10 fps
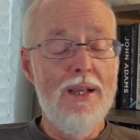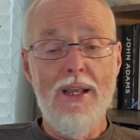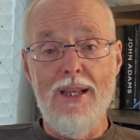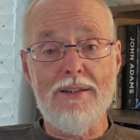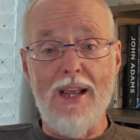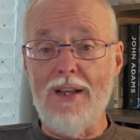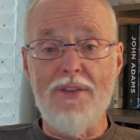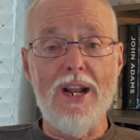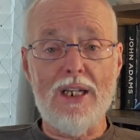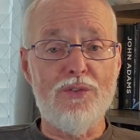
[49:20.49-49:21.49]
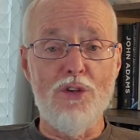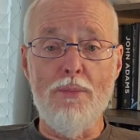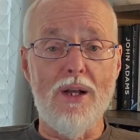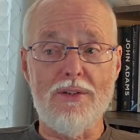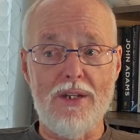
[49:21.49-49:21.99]
He's saying in the next few
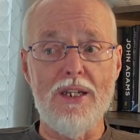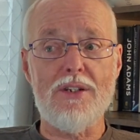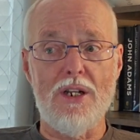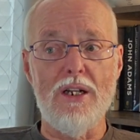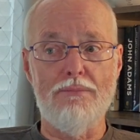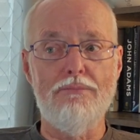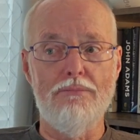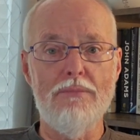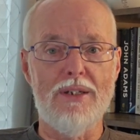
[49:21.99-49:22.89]
months, it is going to,